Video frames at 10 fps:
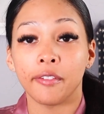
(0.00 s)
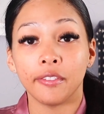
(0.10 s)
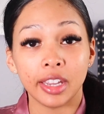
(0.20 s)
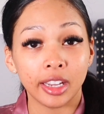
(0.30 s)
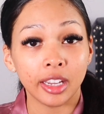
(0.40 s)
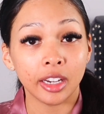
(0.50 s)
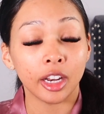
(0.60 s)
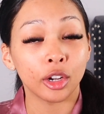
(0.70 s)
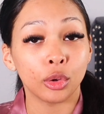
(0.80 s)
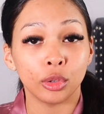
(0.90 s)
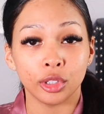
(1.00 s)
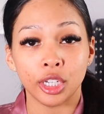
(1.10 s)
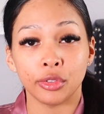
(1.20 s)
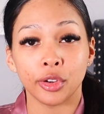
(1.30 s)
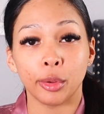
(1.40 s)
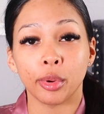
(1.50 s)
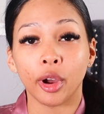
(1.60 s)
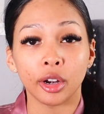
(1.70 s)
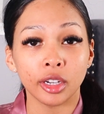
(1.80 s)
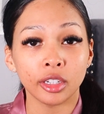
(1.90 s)
vegan and cruelty-free
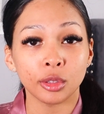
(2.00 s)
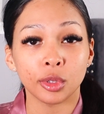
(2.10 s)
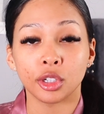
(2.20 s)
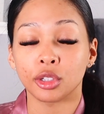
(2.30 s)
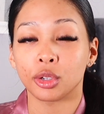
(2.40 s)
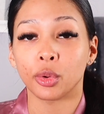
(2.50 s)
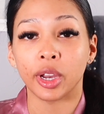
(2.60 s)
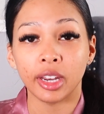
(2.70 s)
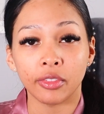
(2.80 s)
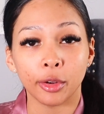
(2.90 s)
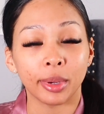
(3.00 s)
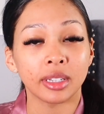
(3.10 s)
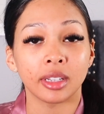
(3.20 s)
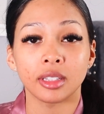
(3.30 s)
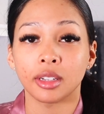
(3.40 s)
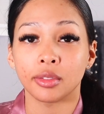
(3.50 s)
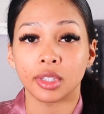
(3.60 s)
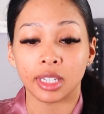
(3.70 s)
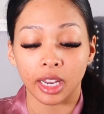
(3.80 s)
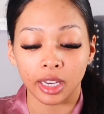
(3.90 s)
products, which is great for my sensitive
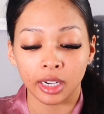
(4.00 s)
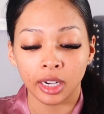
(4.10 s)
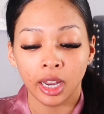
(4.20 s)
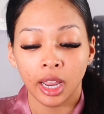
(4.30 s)
skin,